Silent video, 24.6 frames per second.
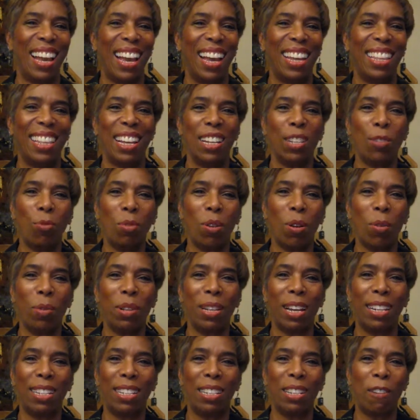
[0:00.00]
And that's where
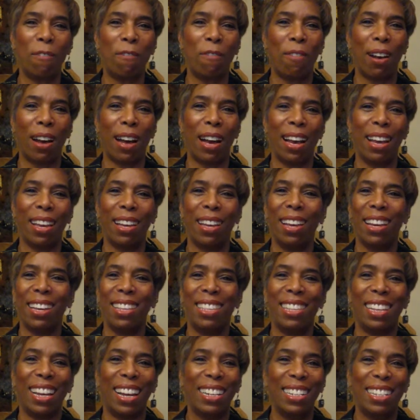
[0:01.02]
we identify
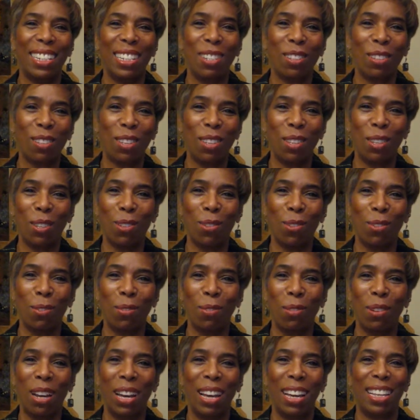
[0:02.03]
the ideal
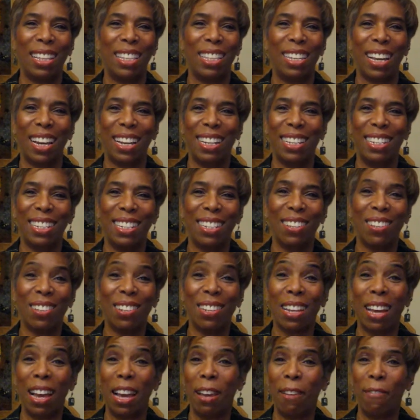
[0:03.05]
you, the ideal
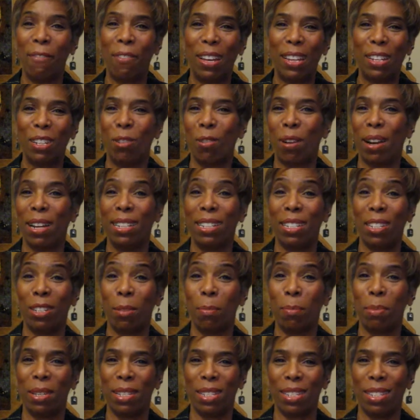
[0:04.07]
life, and your
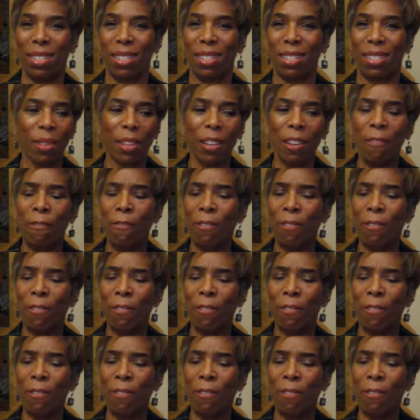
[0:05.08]
ideal business.